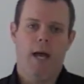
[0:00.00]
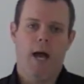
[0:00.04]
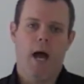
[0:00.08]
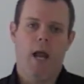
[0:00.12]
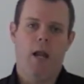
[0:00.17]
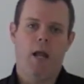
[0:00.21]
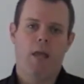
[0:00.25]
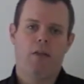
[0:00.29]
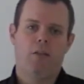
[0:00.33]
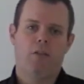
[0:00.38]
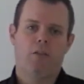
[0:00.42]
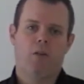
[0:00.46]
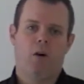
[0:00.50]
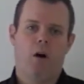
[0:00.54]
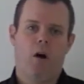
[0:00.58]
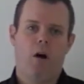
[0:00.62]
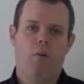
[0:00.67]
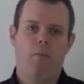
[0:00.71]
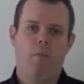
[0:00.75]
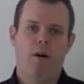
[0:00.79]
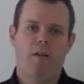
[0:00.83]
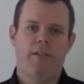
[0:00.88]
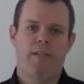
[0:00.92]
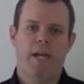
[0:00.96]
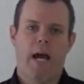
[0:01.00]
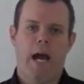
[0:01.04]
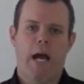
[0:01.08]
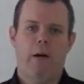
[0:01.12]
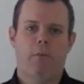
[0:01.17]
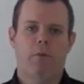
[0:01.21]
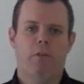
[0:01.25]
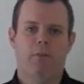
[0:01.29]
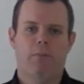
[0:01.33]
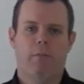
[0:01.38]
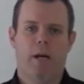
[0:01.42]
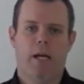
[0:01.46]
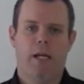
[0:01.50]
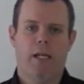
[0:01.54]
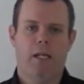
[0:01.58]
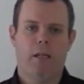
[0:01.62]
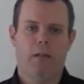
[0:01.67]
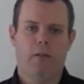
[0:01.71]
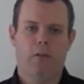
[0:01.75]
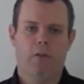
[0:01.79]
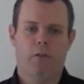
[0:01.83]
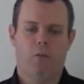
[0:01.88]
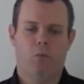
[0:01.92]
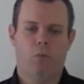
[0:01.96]
And at that time, my dad was
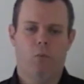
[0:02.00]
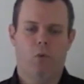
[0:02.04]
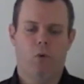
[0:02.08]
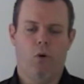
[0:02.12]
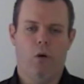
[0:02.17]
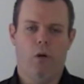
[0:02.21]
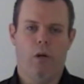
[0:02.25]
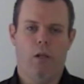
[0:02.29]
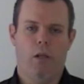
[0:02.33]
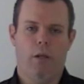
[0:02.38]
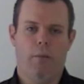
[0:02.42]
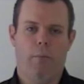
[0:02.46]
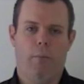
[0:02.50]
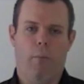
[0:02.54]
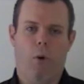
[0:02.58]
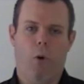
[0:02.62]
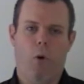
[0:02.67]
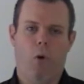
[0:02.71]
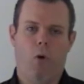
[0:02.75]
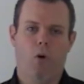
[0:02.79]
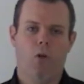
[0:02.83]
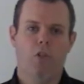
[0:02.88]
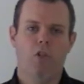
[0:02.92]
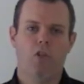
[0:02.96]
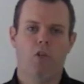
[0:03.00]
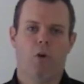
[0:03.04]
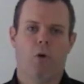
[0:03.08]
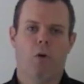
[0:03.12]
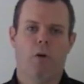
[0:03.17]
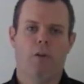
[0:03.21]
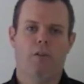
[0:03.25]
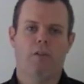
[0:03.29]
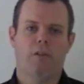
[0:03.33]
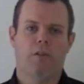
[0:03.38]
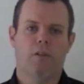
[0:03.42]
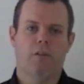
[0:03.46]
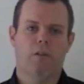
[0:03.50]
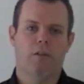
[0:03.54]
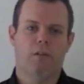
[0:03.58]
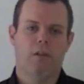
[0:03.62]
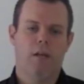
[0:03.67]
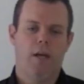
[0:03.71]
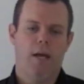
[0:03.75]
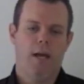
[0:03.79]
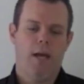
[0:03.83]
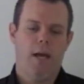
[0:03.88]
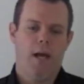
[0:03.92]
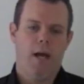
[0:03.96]
making some really poor choices,